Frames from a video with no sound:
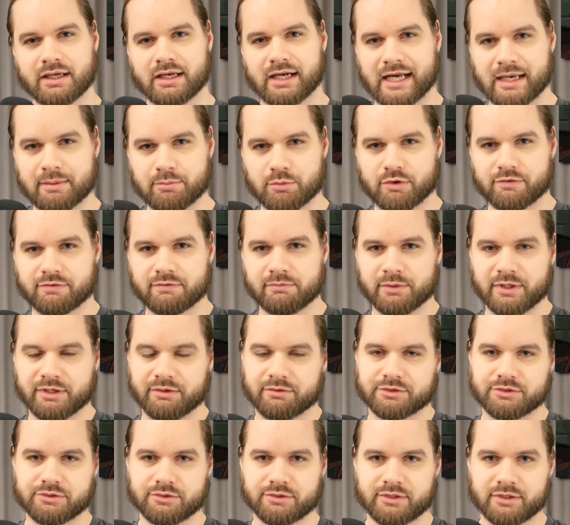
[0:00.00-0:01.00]
I'm more familiar
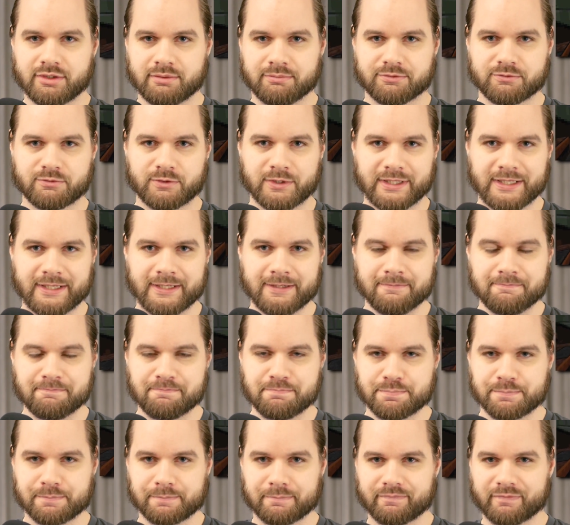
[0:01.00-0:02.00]
with Duke Nukem 3D,
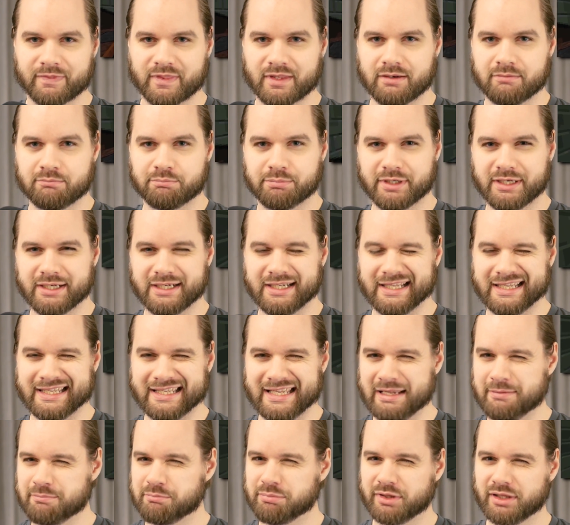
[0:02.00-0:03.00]
but the
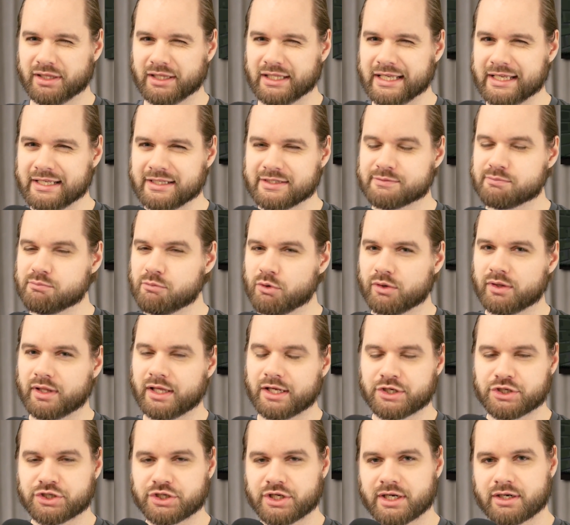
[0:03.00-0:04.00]
game plays more
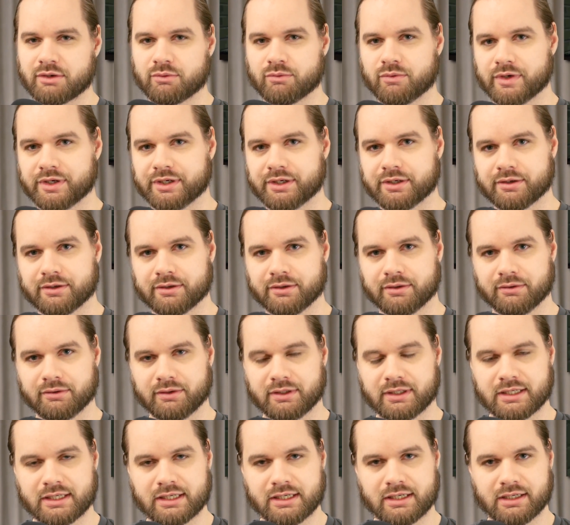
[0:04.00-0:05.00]
like Shadow Warrior.
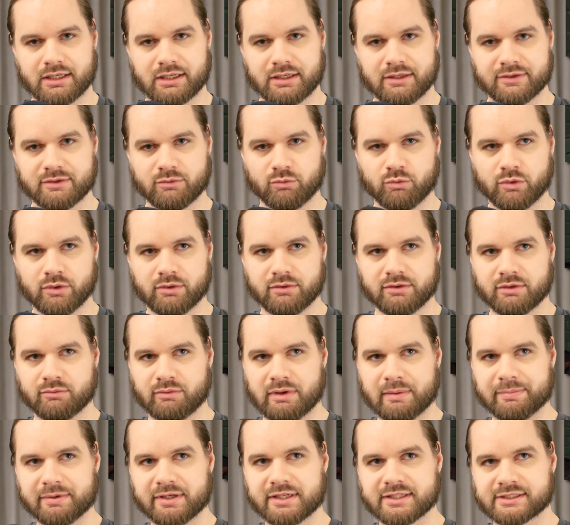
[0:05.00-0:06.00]
The
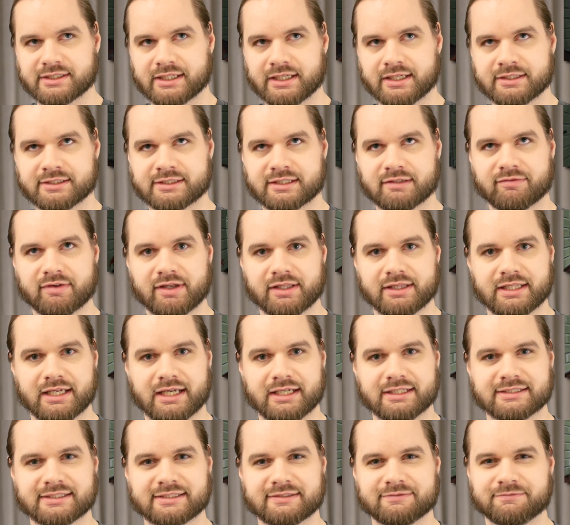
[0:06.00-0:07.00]
weapon design and stuff like
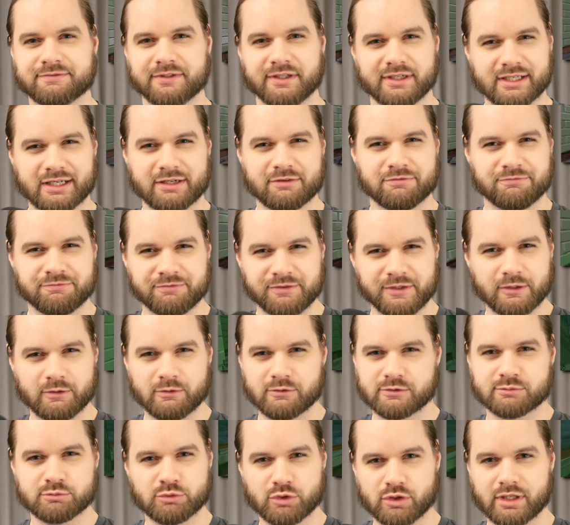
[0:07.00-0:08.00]
that kind of
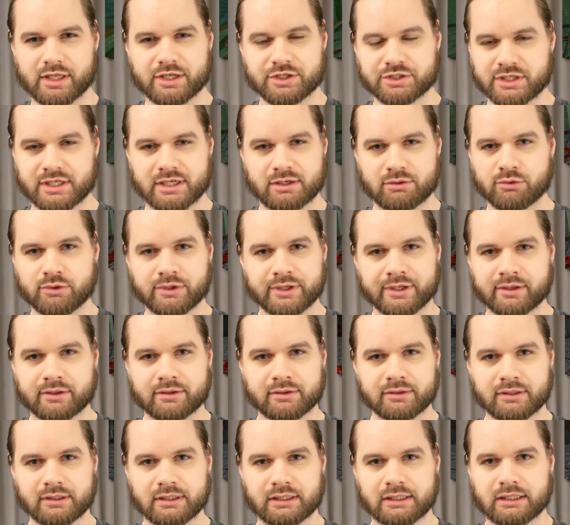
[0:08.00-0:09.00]
feels more like Shadow Warrior.